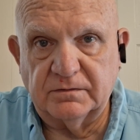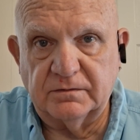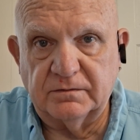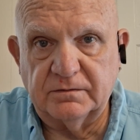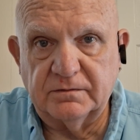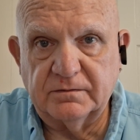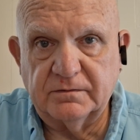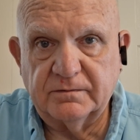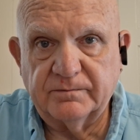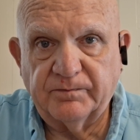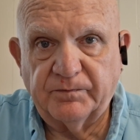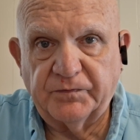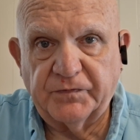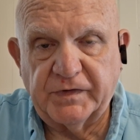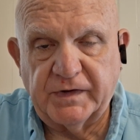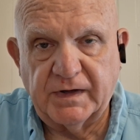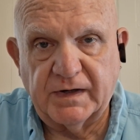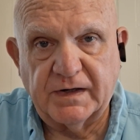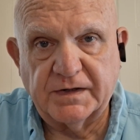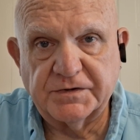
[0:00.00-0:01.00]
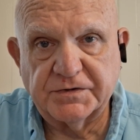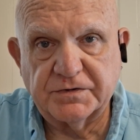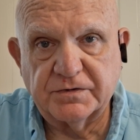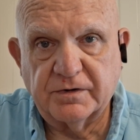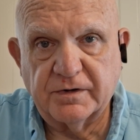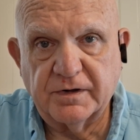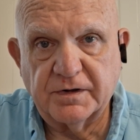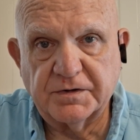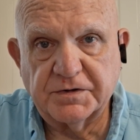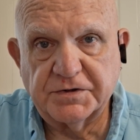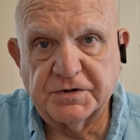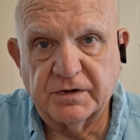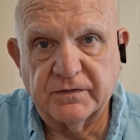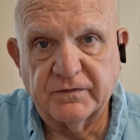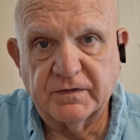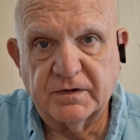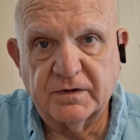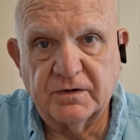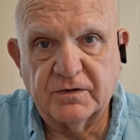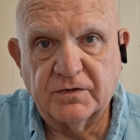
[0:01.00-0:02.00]
then I started
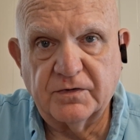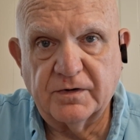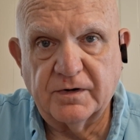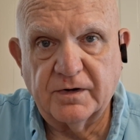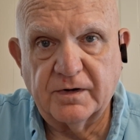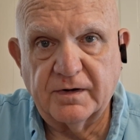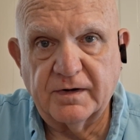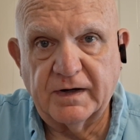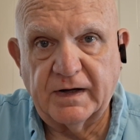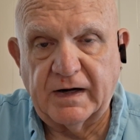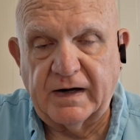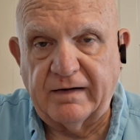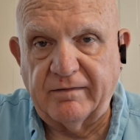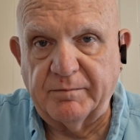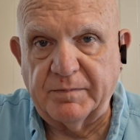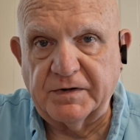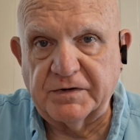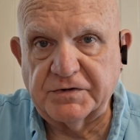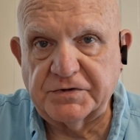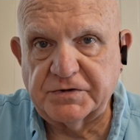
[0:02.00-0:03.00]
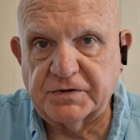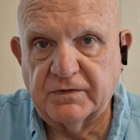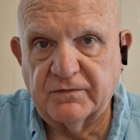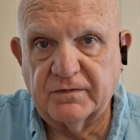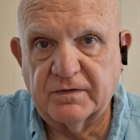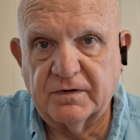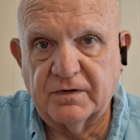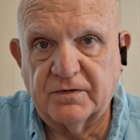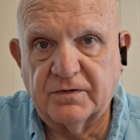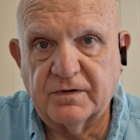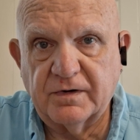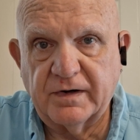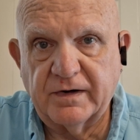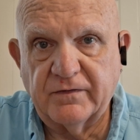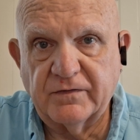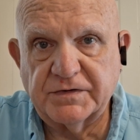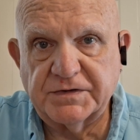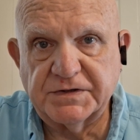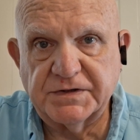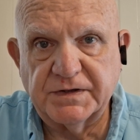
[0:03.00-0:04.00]
serving the Lord. And I've been serving the Lord
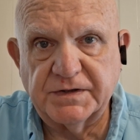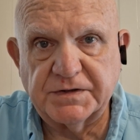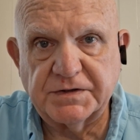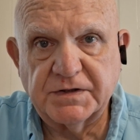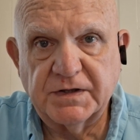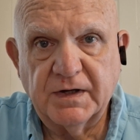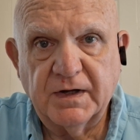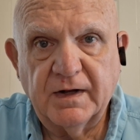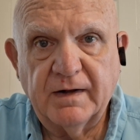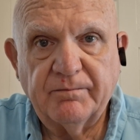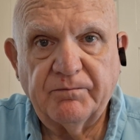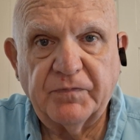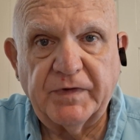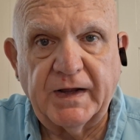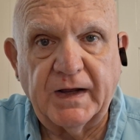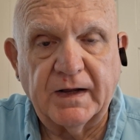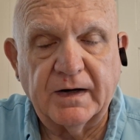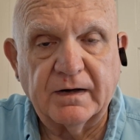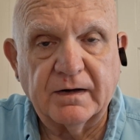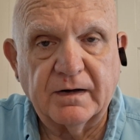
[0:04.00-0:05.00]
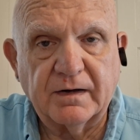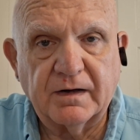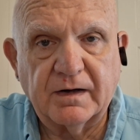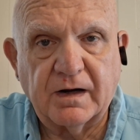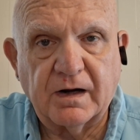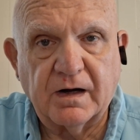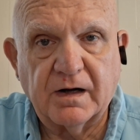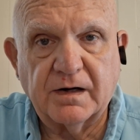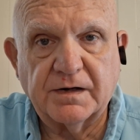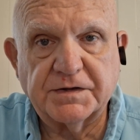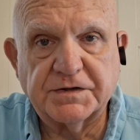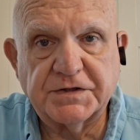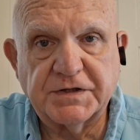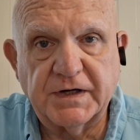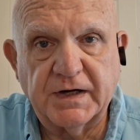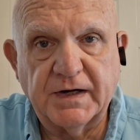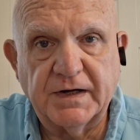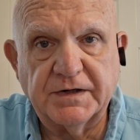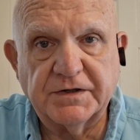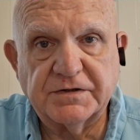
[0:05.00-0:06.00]
ever since. And God
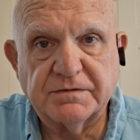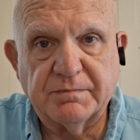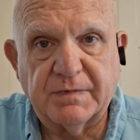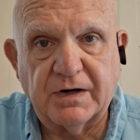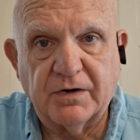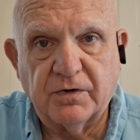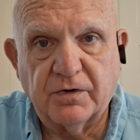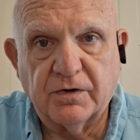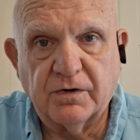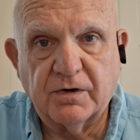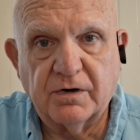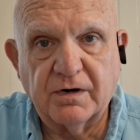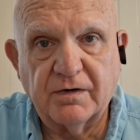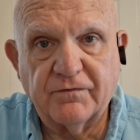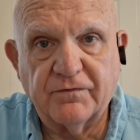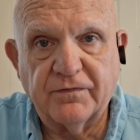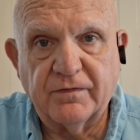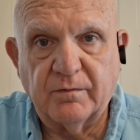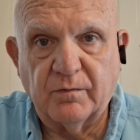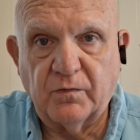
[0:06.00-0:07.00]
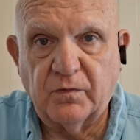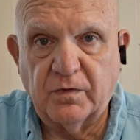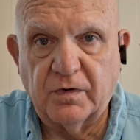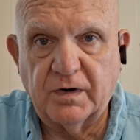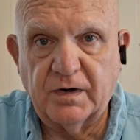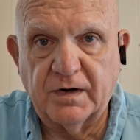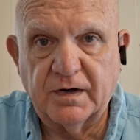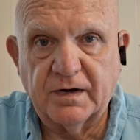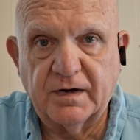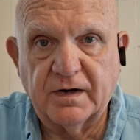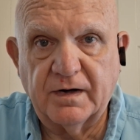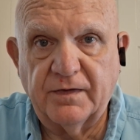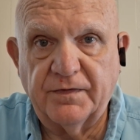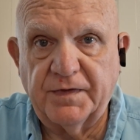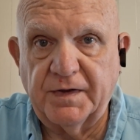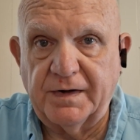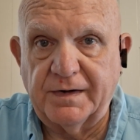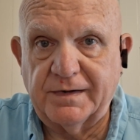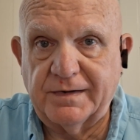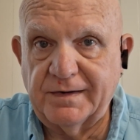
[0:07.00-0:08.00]
changed my heart from one
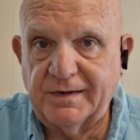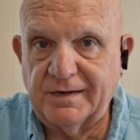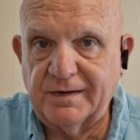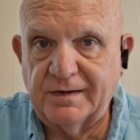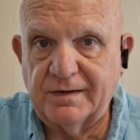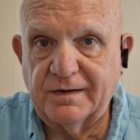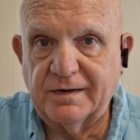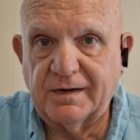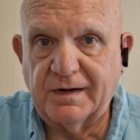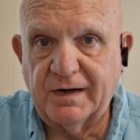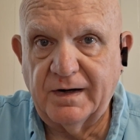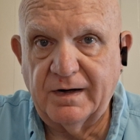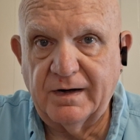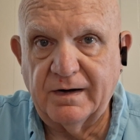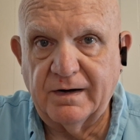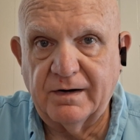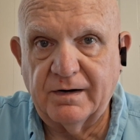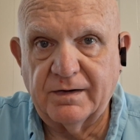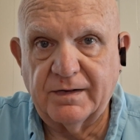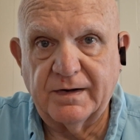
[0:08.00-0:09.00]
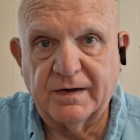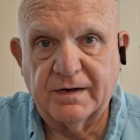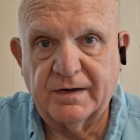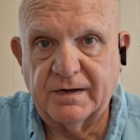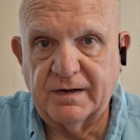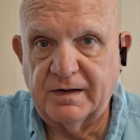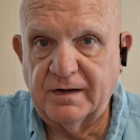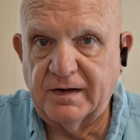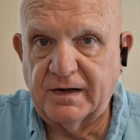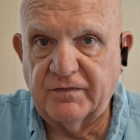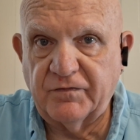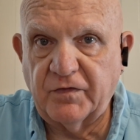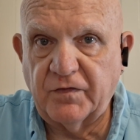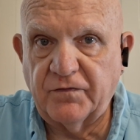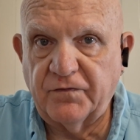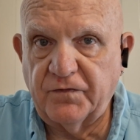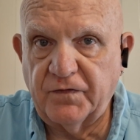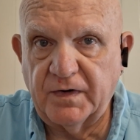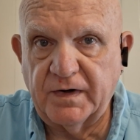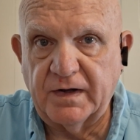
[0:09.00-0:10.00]
that didn't care, that didn't give a
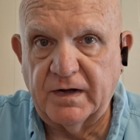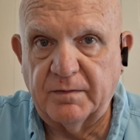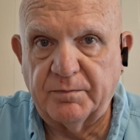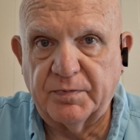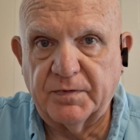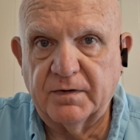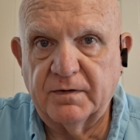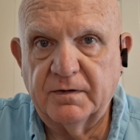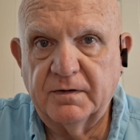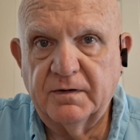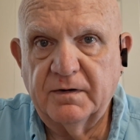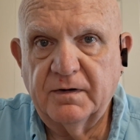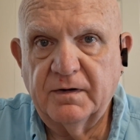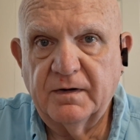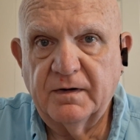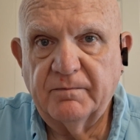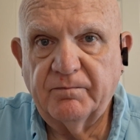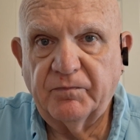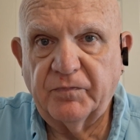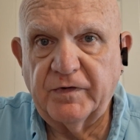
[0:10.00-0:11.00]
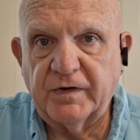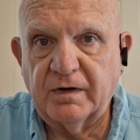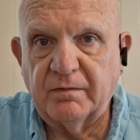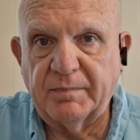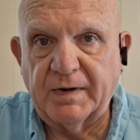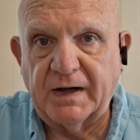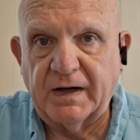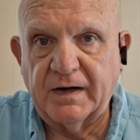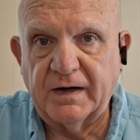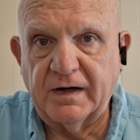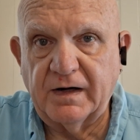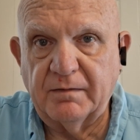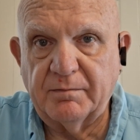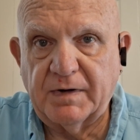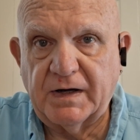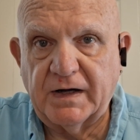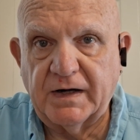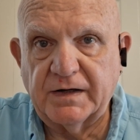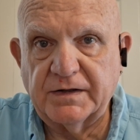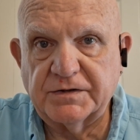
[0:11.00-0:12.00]
flip about
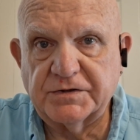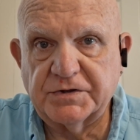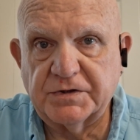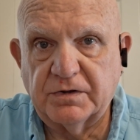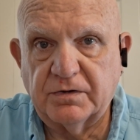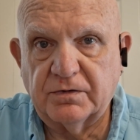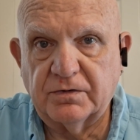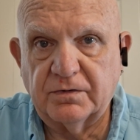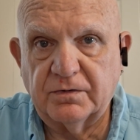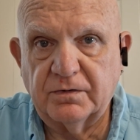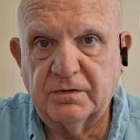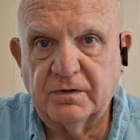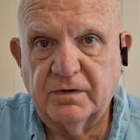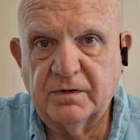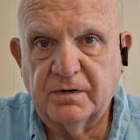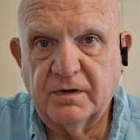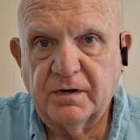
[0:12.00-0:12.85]
anybody's soul